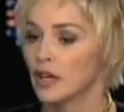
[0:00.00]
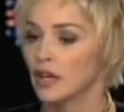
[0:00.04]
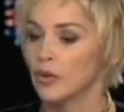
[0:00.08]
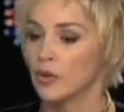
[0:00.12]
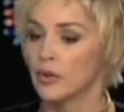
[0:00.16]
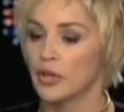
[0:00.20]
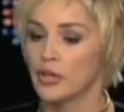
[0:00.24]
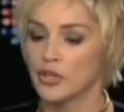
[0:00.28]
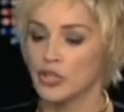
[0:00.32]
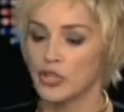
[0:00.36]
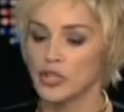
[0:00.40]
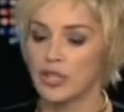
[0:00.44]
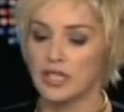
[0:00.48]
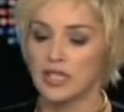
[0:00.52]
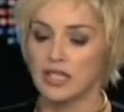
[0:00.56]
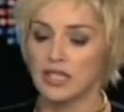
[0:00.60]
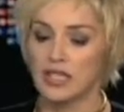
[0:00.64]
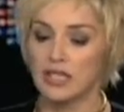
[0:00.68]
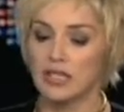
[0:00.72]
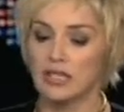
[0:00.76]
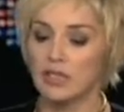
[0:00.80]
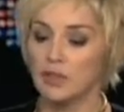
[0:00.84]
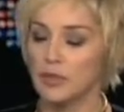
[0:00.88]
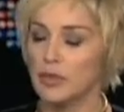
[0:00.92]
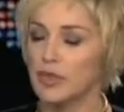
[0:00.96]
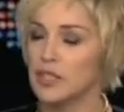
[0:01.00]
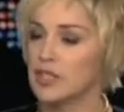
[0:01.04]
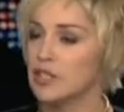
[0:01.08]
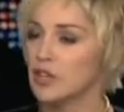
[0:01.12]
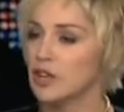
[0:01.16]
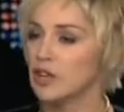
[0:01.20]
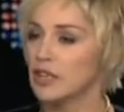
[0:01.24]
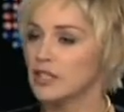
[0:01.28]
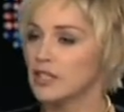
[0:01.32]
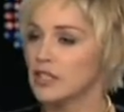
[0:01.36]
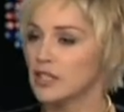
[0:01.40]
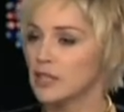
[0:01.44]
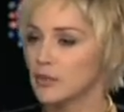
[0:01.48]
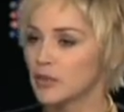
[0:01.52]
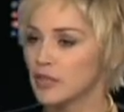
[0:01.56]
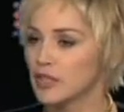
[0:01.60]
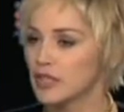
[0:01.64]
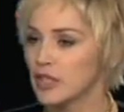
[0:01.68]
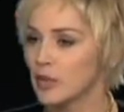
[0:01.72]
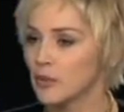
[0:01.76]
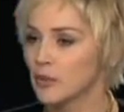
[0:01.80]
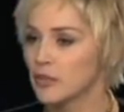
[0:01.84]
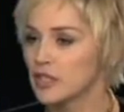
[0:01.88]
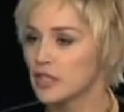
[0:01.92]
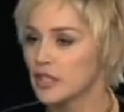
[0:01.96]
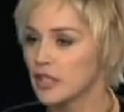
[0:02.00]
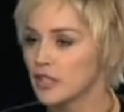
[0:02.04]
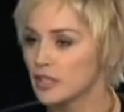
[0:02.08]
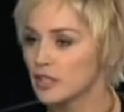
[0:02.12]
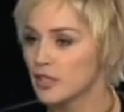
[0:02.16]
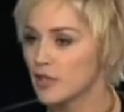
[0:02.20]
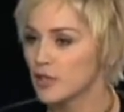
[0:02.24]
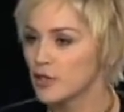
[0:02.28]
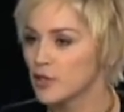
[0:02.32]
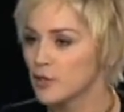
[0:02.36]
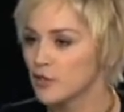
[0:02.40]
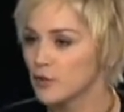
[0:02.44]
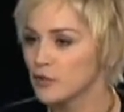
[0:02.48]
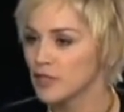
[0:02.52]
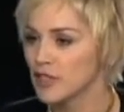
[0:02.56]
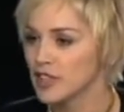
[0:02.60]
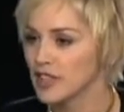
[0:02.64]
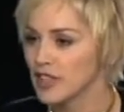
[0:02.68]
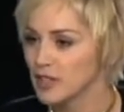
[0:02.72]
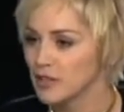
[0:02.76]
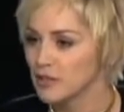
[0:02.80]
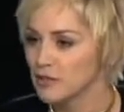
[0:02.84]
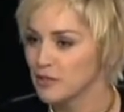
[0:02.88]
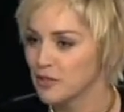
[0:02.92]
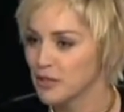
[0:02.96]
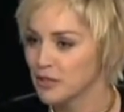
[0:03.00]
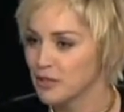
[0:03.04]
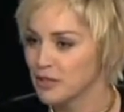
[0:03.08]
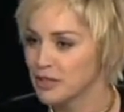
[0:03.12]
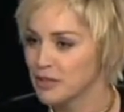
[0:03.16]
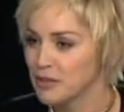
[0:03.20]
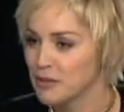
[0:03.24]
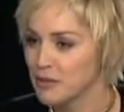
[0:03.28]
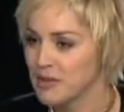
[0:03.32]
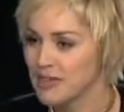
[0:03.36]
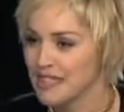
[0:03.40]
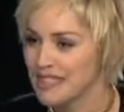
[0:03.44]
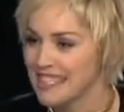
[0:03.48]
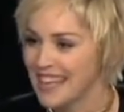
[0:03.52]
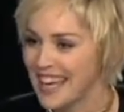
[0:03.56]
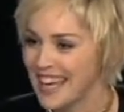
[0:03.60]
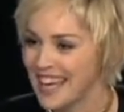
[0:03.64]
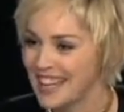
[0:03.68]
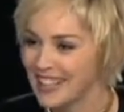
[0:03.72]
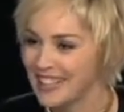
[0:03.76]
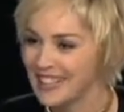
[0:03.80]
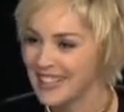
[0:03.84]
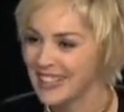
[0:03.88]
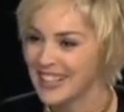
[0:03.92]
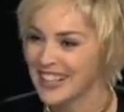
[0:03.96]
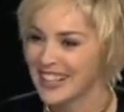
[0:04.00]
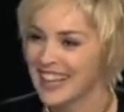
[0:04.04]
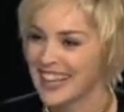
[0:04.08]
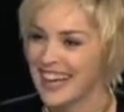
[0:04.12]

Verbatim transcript: Which it's a little bit daunting when someone says, "Can you fill in for Elizabeth Taylor?"